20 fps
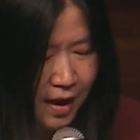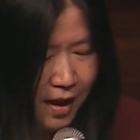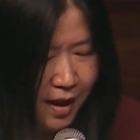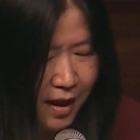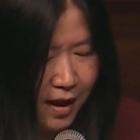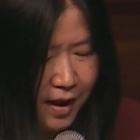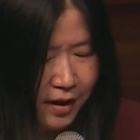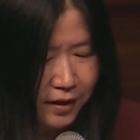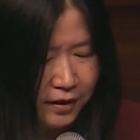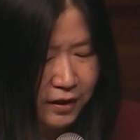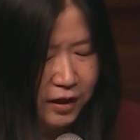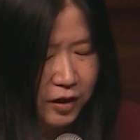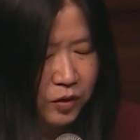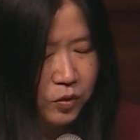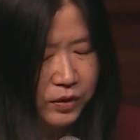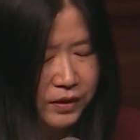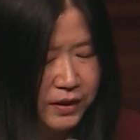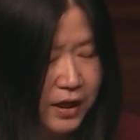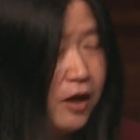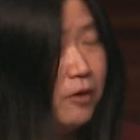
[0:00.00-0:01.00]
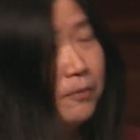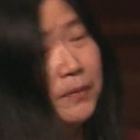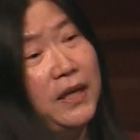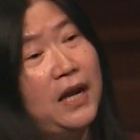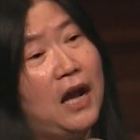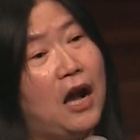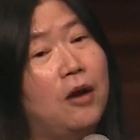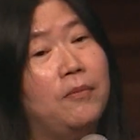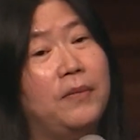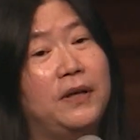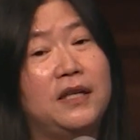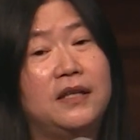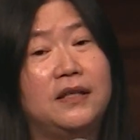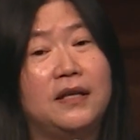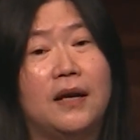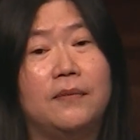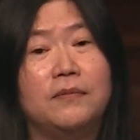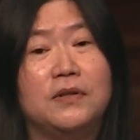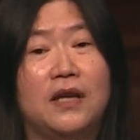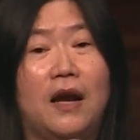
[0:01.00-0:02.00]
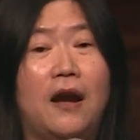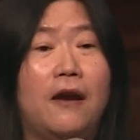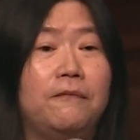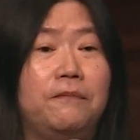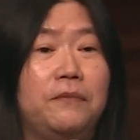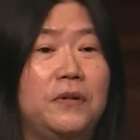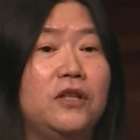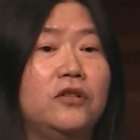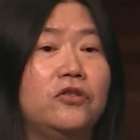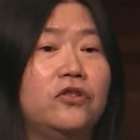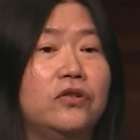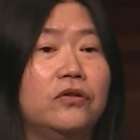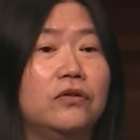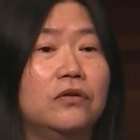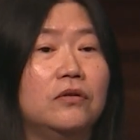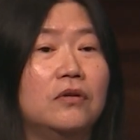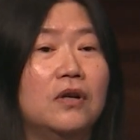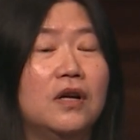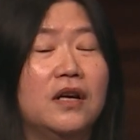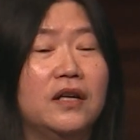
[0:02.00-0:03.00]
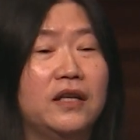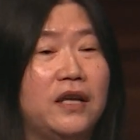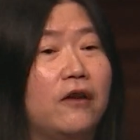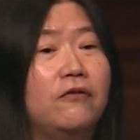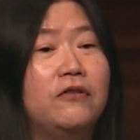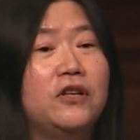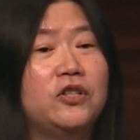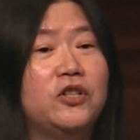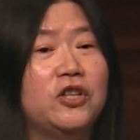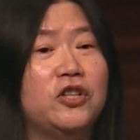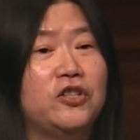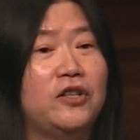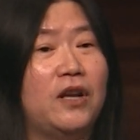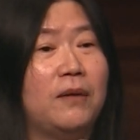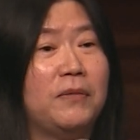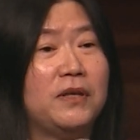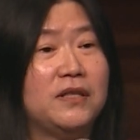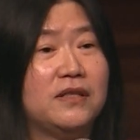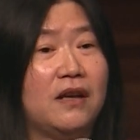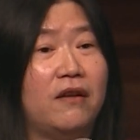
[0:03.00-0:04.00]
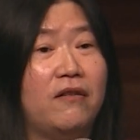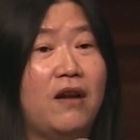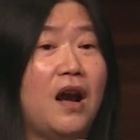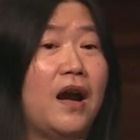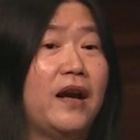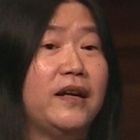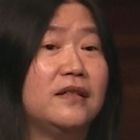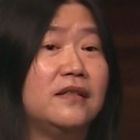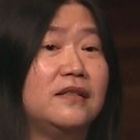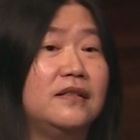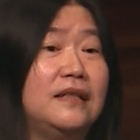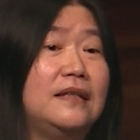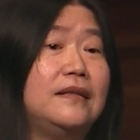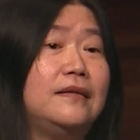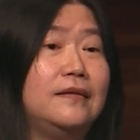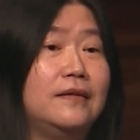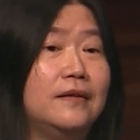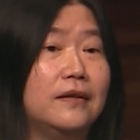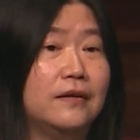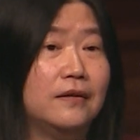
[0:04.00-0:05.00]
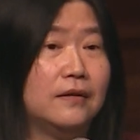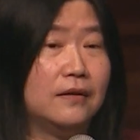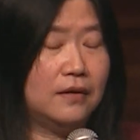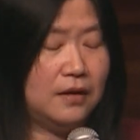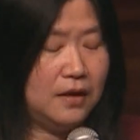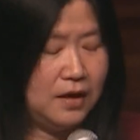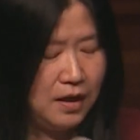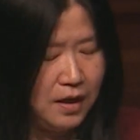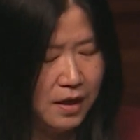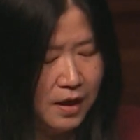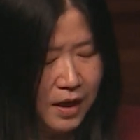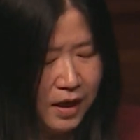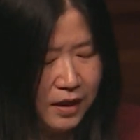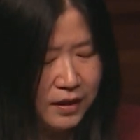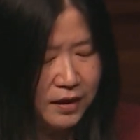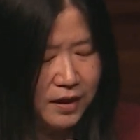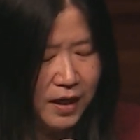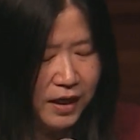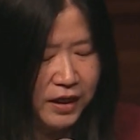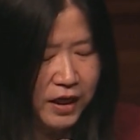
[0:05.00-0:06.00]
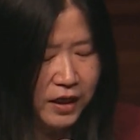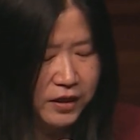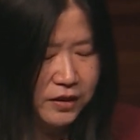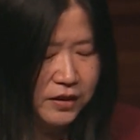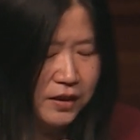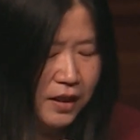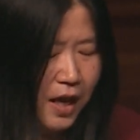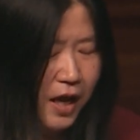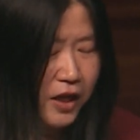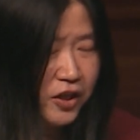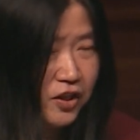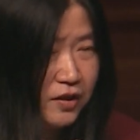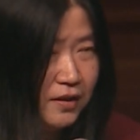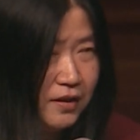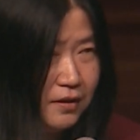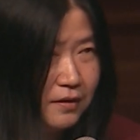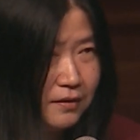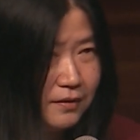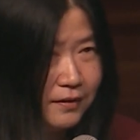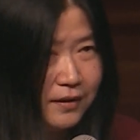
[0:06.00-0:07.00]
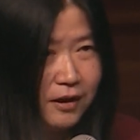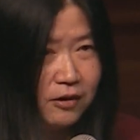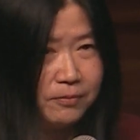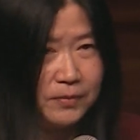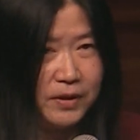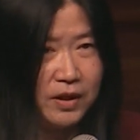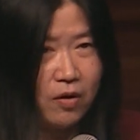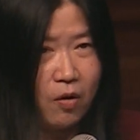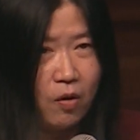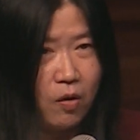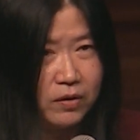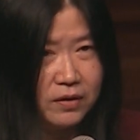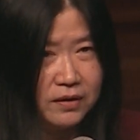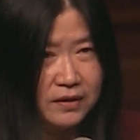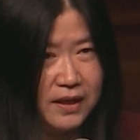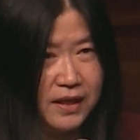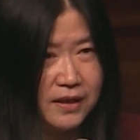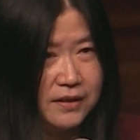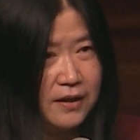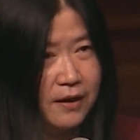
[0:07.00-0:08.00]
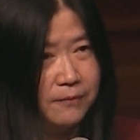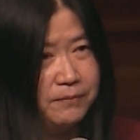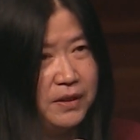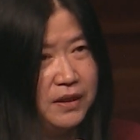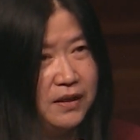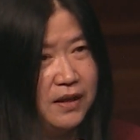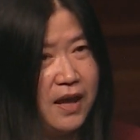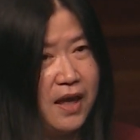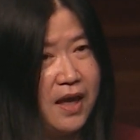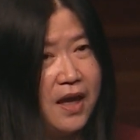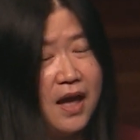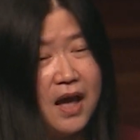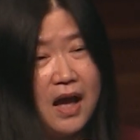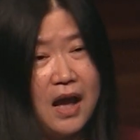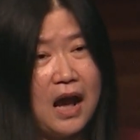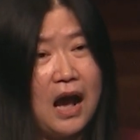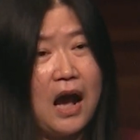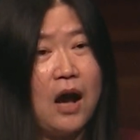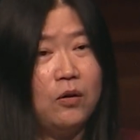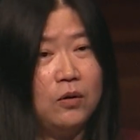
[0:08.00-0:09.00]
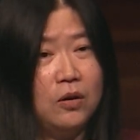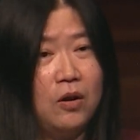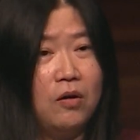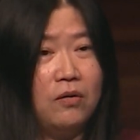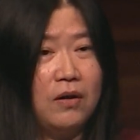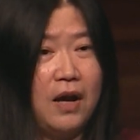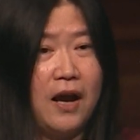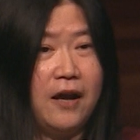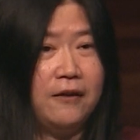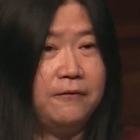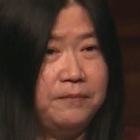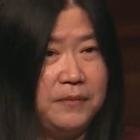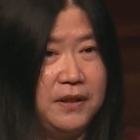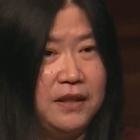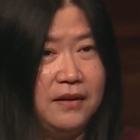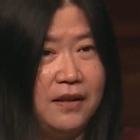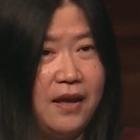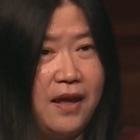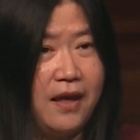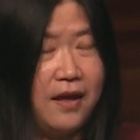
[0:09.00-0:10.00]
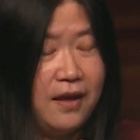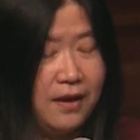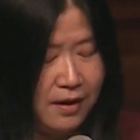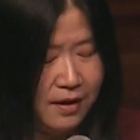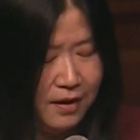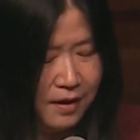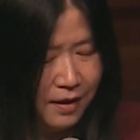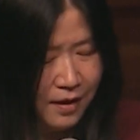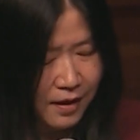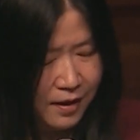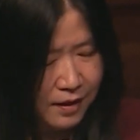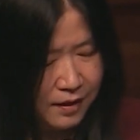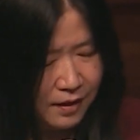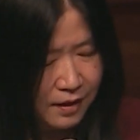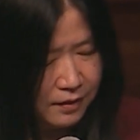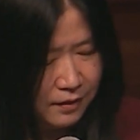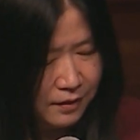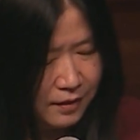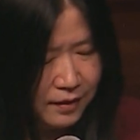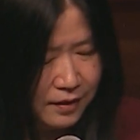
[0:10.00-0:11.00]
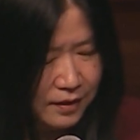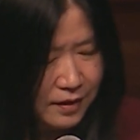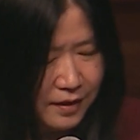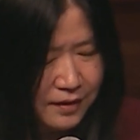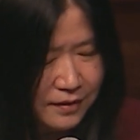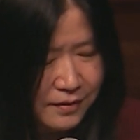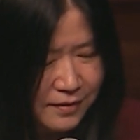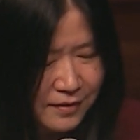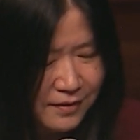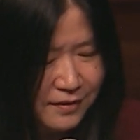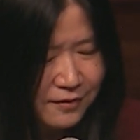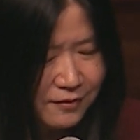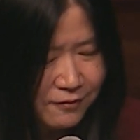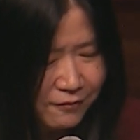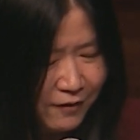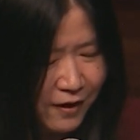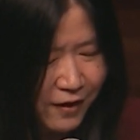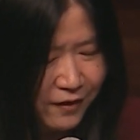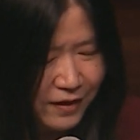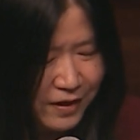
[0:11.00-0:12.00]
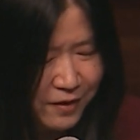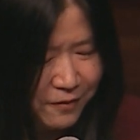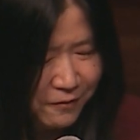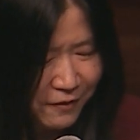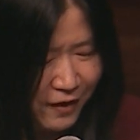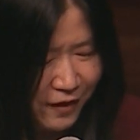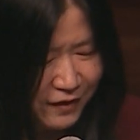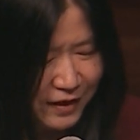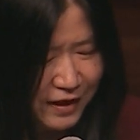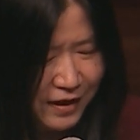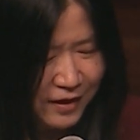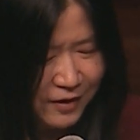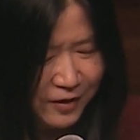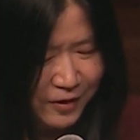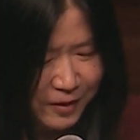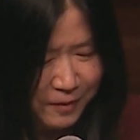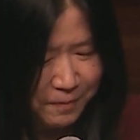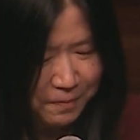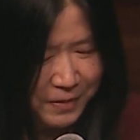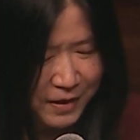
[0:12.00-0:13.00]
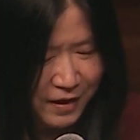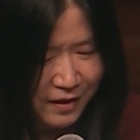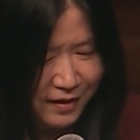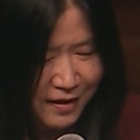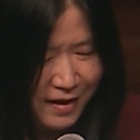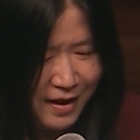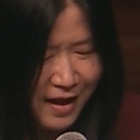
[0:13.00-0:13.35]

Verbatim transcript: And it could tell me how many times I've been to Calvary Church Damansara Heights this year. And it can actually tell me all the dates I've been there, how long I've been there. It's very, very creepy.